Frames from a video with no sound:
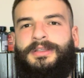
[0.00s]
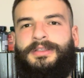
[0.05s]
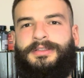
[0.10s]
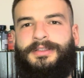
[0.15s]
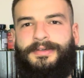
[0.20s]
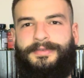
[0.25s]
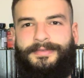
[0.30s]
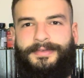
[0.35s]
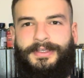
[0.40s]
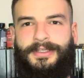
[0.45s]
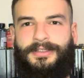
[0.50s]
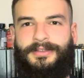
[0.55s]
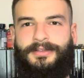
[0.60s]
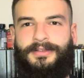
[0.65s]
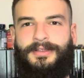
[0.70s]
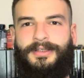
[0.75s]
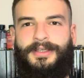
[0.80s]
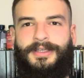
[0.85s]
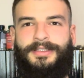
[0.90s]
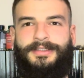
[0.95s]
the thing
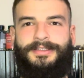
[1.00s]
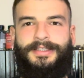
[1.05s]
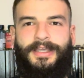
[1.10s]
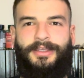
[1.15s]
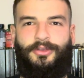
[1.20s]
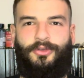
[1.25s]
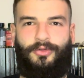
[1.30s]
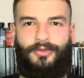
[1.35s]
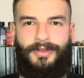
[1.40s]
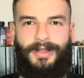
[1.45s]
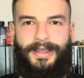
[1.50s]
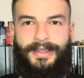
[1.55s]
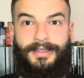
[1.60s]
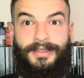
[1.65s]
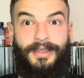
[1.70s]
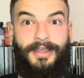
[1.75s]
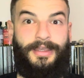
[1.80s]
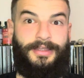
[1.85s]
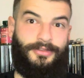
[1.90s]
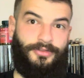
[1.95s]
that you like
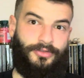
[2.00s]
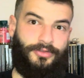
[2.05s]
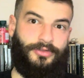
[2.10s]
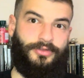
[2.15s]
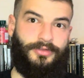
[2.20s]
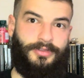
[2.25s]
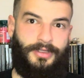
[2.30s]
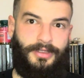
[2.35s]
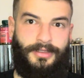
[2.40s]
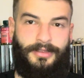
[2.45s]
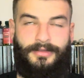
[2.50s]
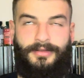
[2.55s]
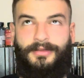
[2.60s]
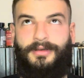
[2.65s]
and you're good at it.